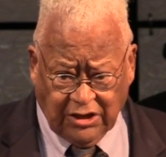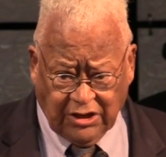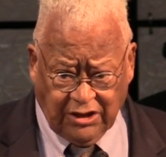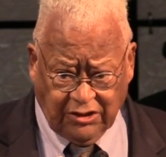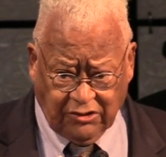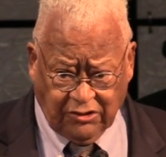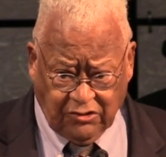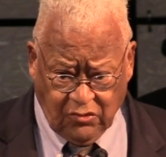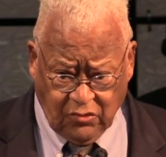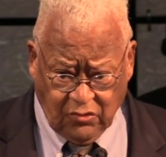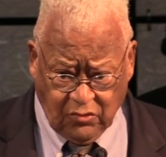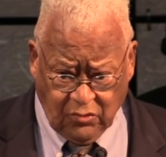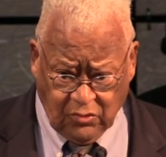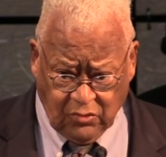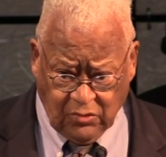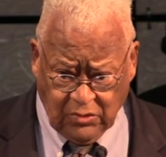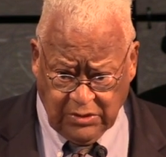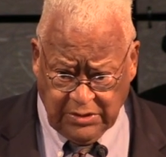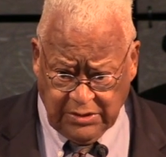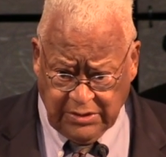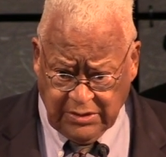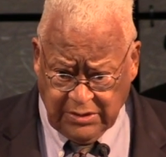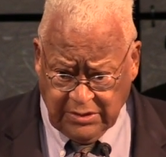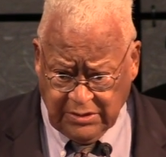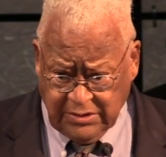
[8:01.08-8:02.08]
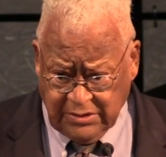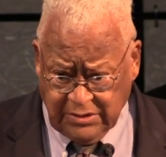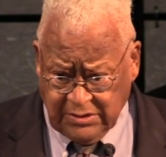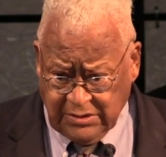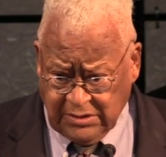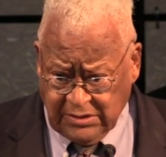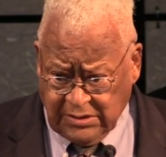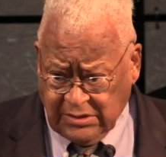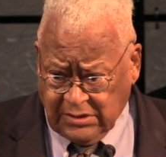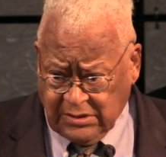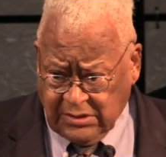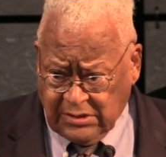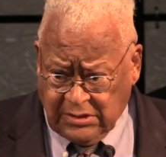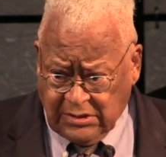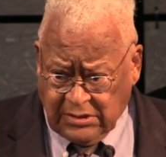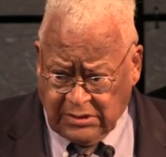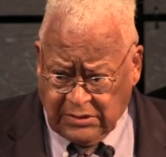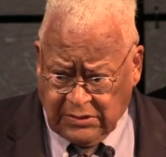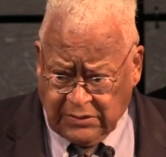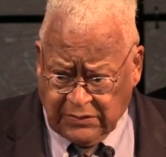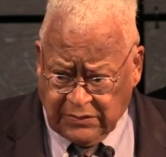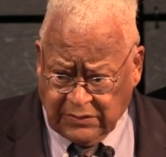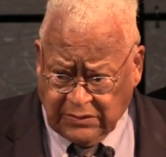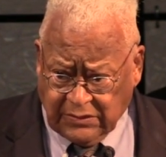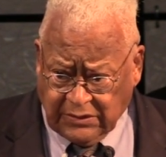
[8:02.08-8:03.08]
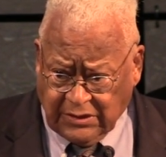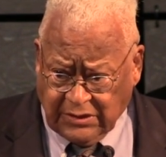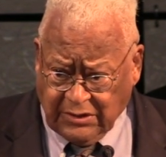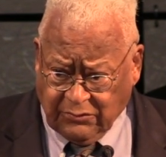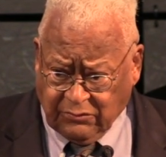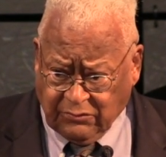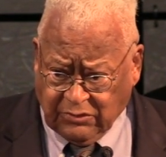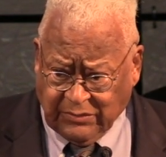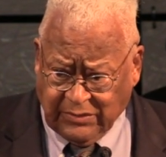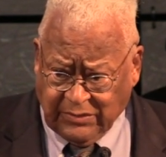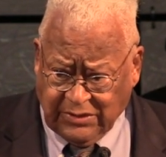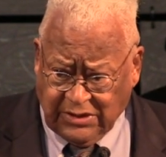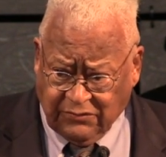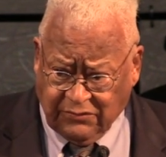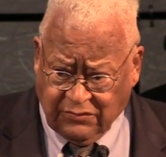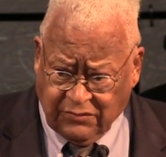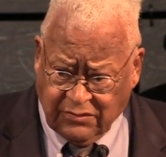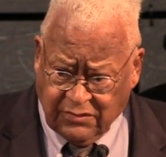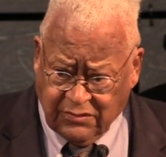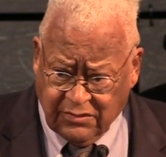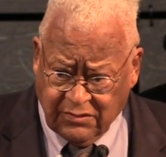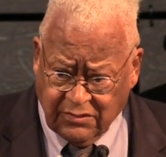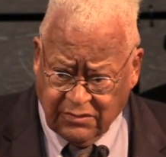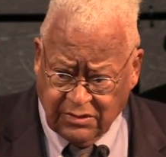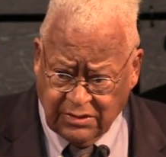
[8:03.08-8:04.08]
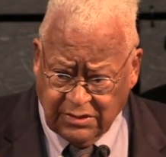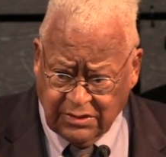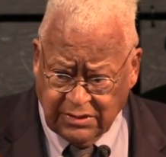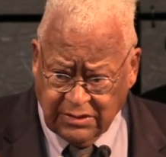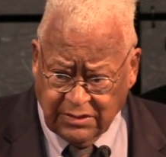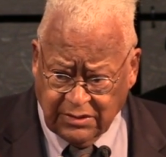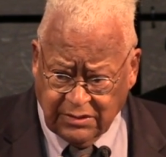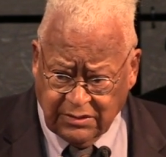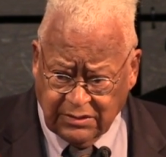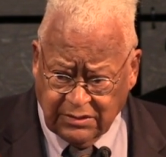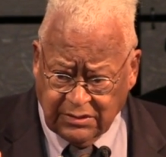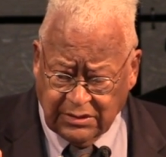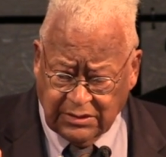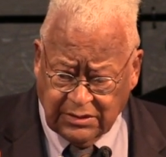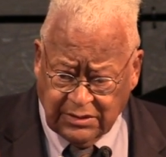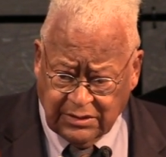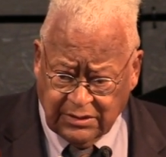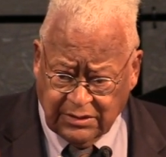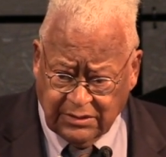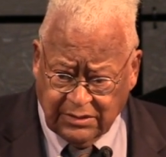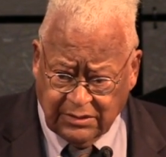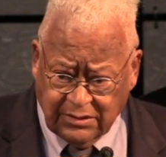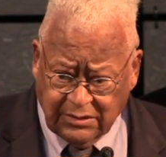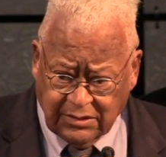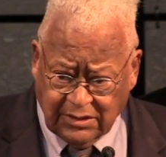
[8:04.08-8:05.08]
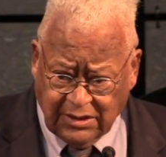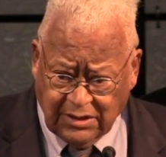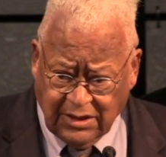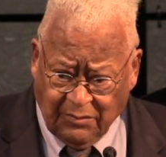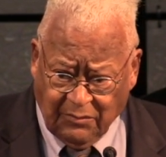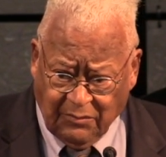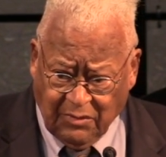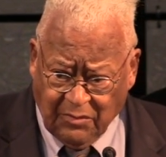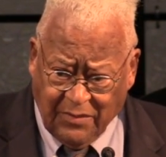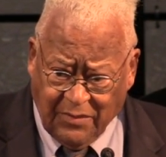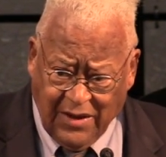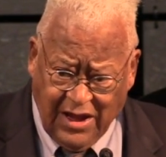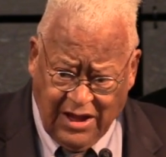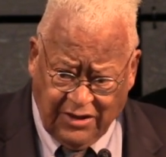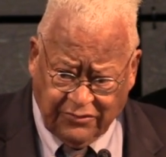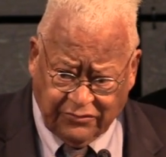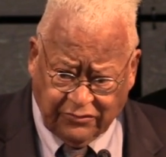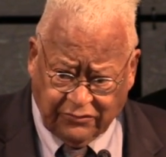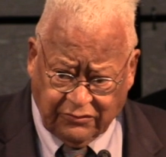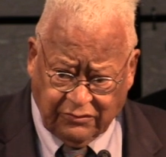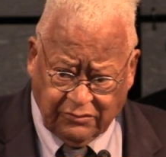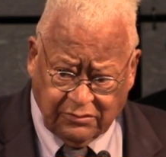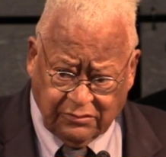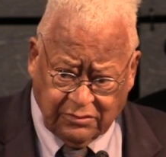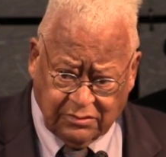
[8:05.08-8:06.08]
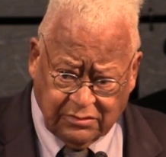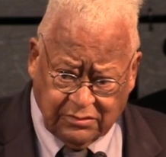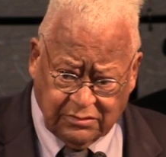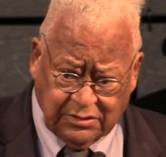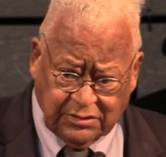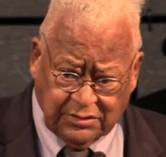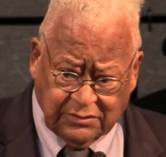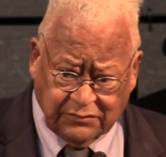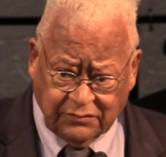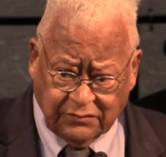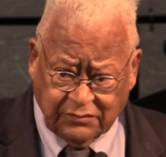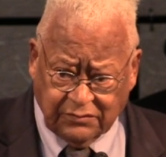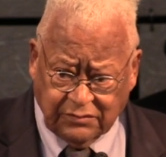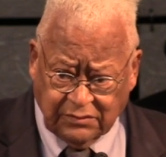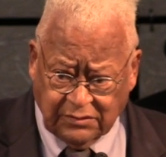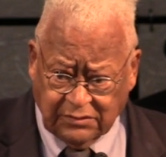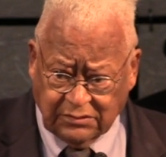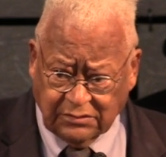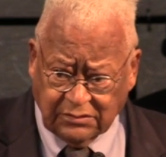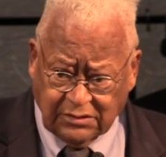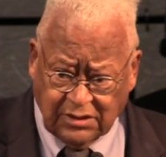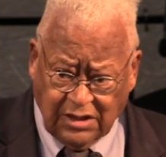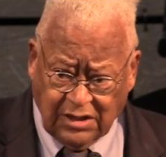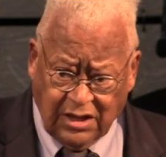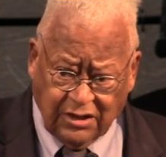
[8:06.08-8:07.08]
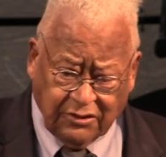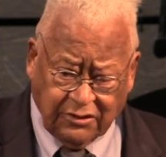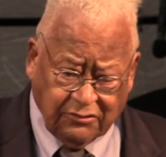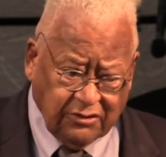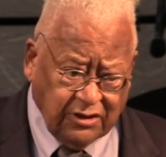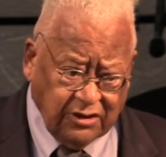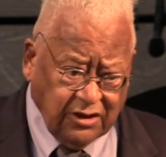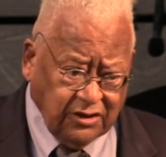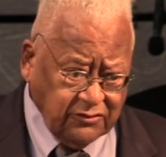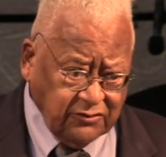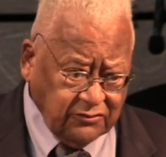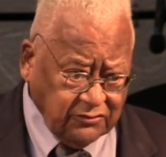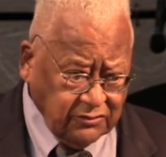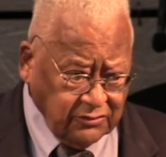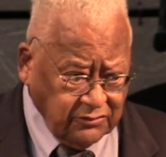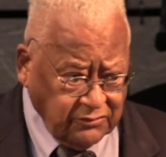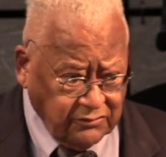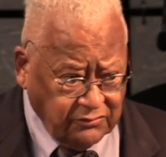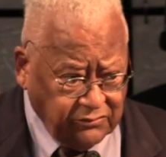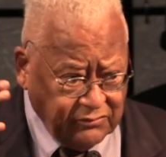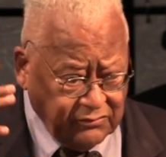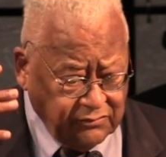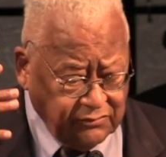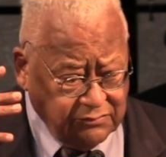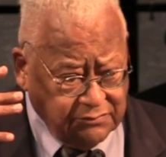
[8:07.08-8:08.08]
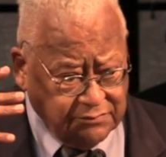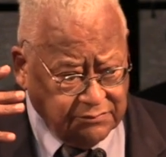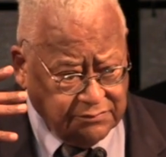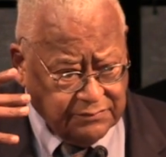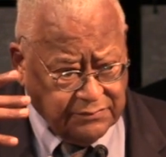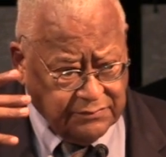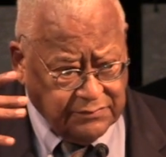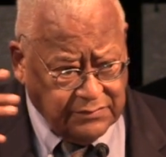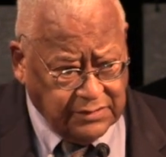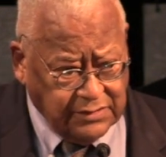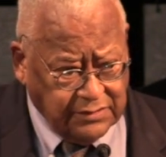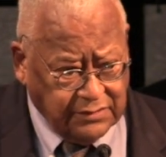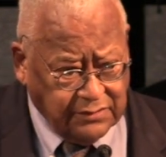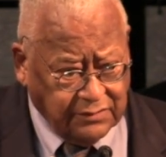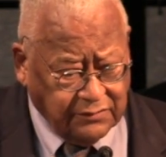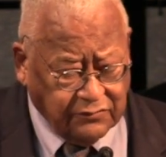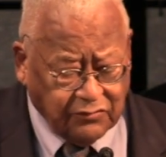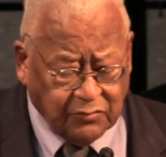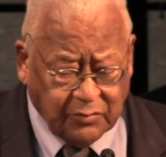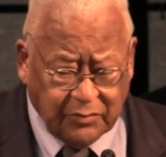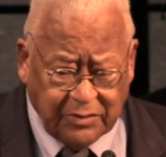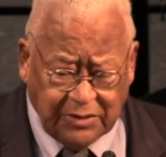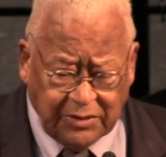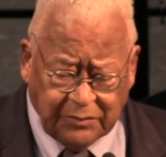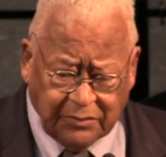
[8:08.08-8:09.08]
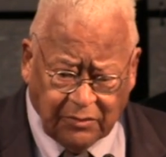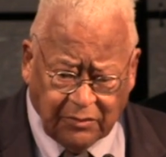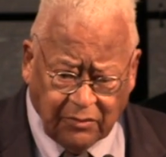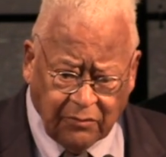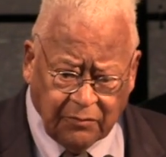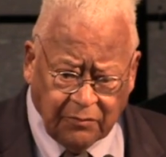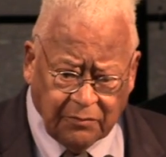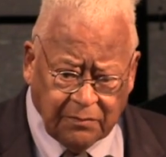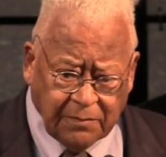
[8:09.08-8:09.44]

and I knew that I would become a pastor of congregations, of people.